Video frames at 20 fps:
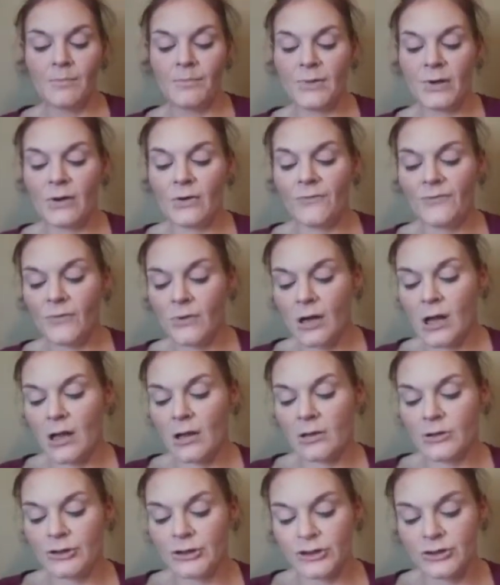Beautiful
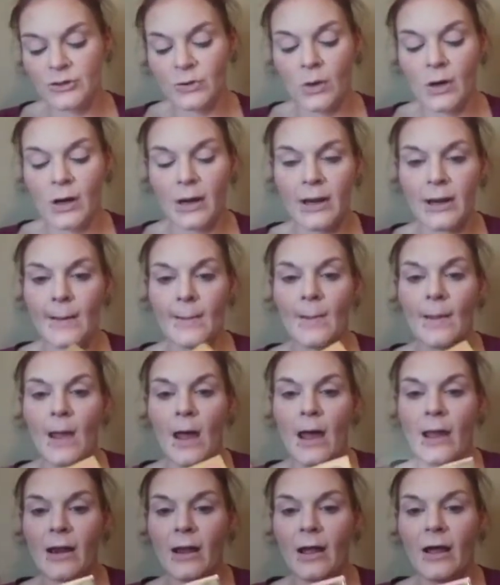color story. A
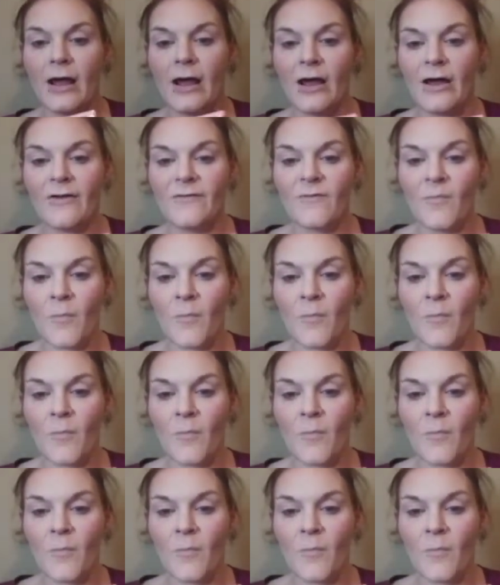lot of